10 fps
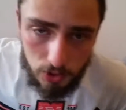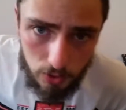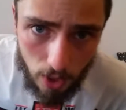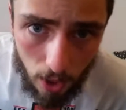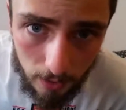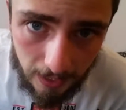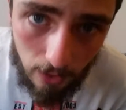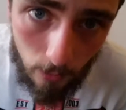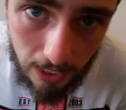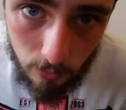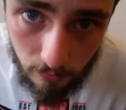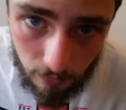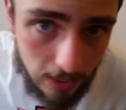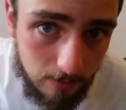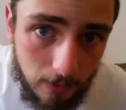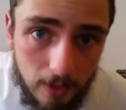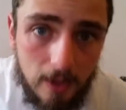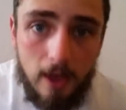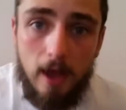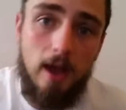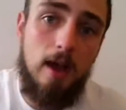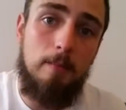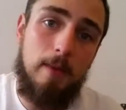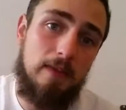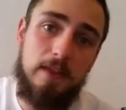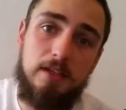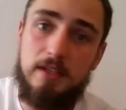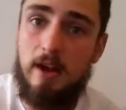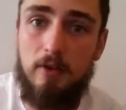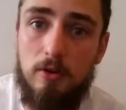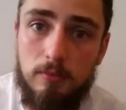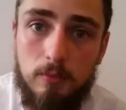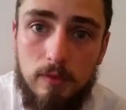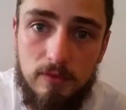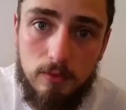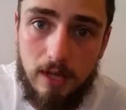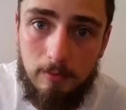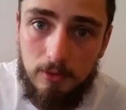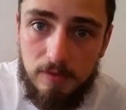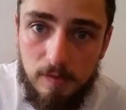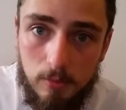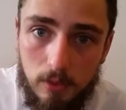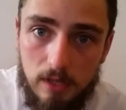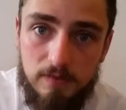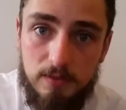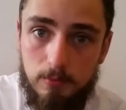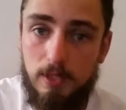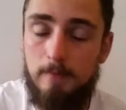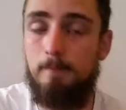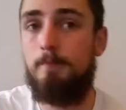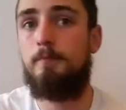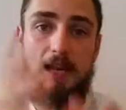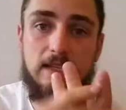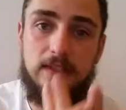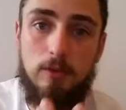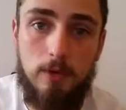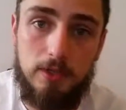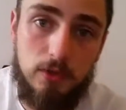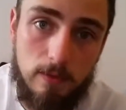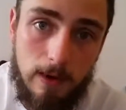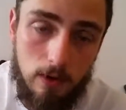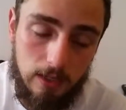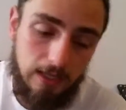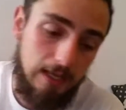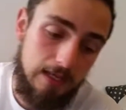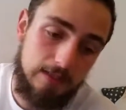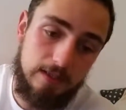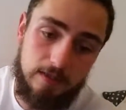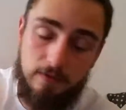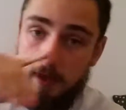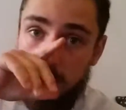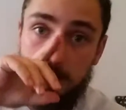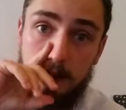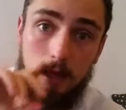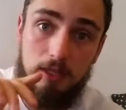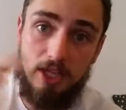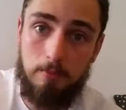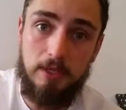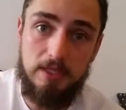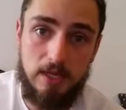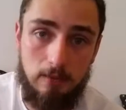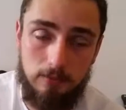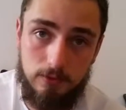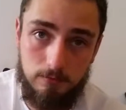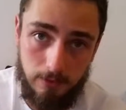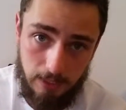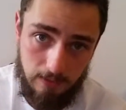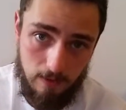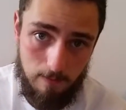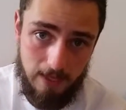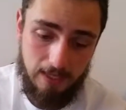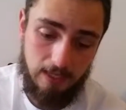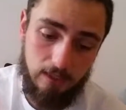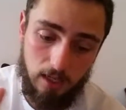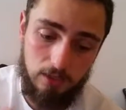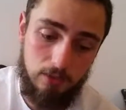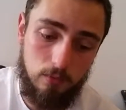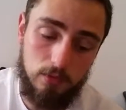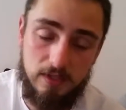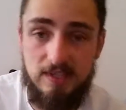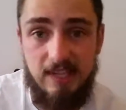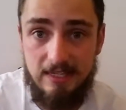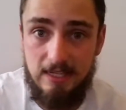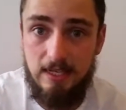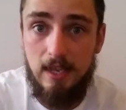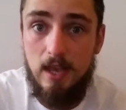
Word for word: that you can't get away with rape um, and then just carry on with your glamorous football life. It's brilliant. The last thing I want to talk about, Ollie, is there's a thing a Japanese company that are making an underwater city